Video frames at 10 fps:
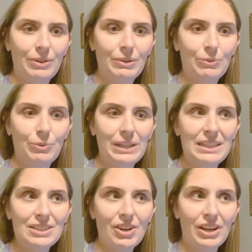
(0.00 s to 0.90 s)
we
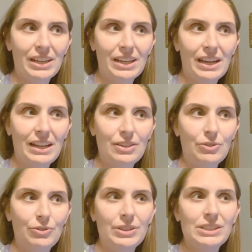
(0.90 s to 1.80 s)
did not get a new
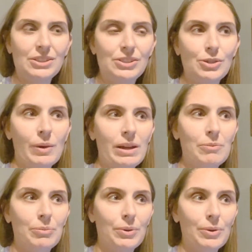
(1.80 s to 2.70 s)
freezer, so
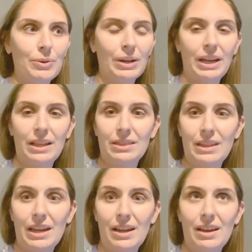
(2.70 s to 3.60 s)
it broke at
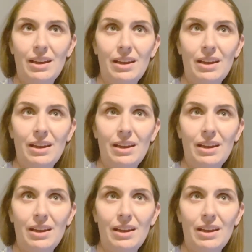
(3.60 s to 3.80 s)
the